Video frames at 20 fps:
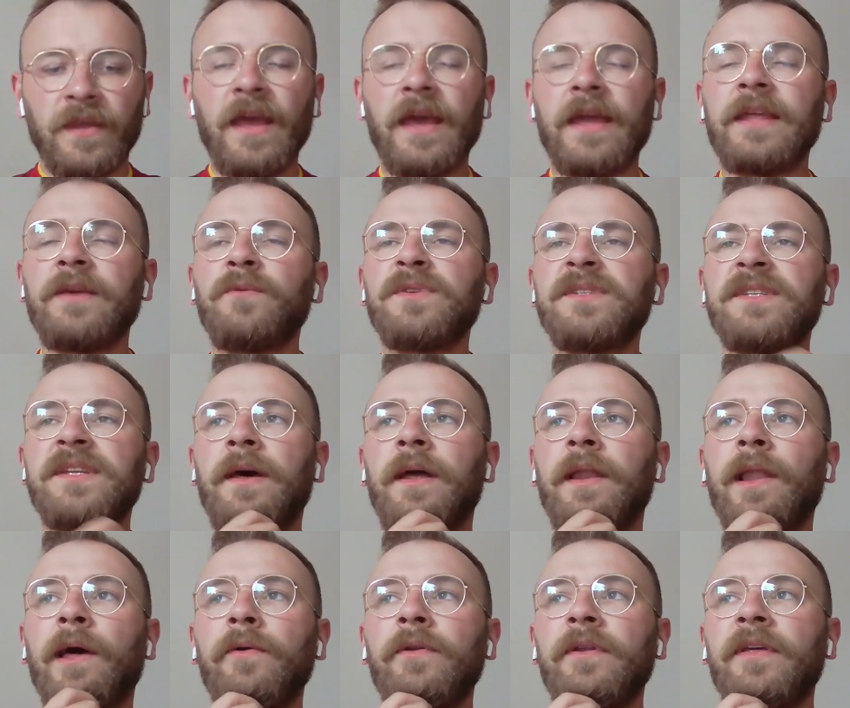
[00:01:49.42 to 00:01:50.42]
Yeah, and he wasn't
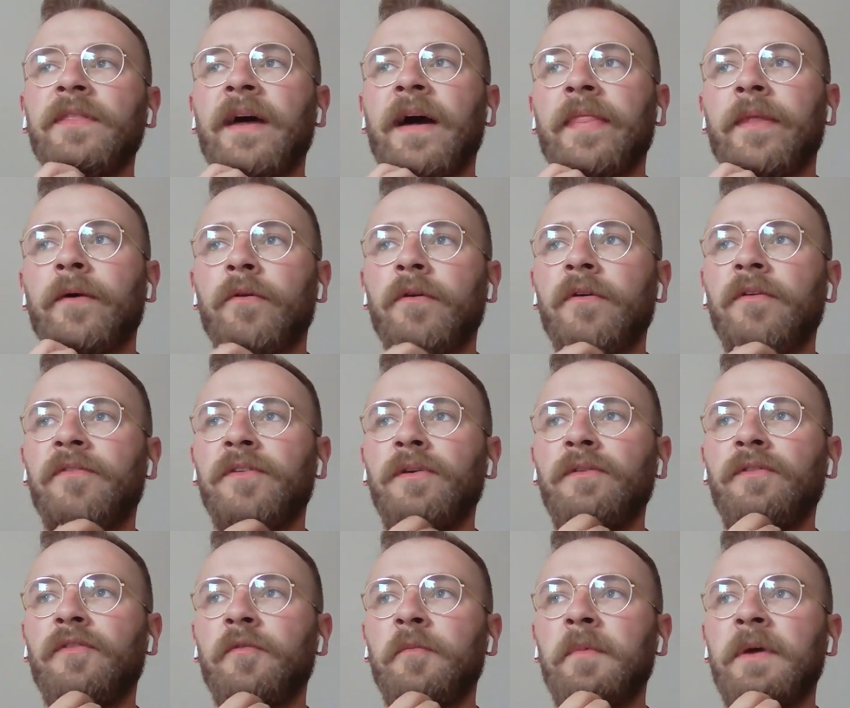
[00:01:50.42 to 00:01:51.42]
alone in that. There were a few
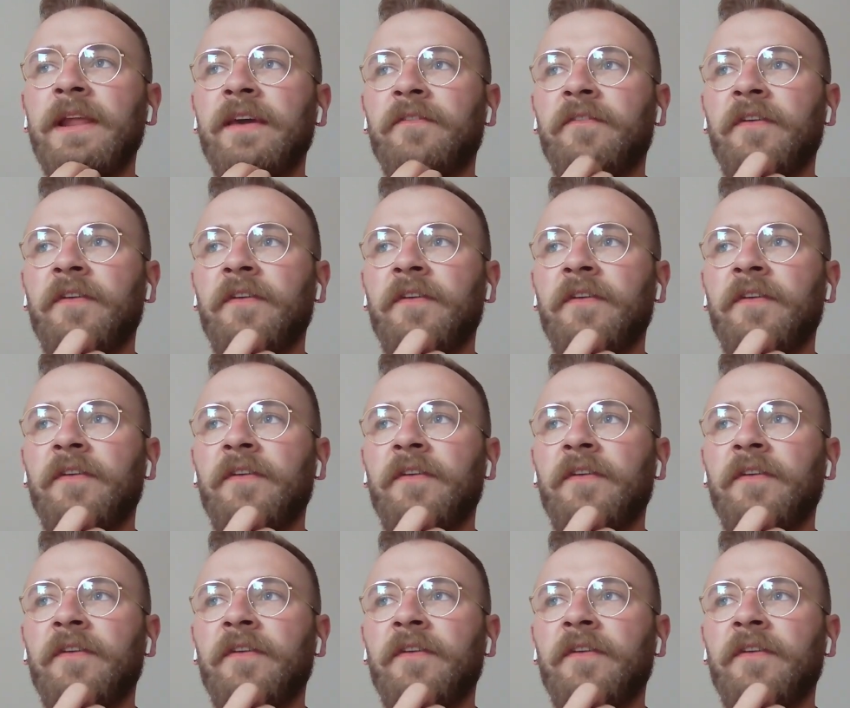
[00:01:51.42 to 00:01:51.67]
familiar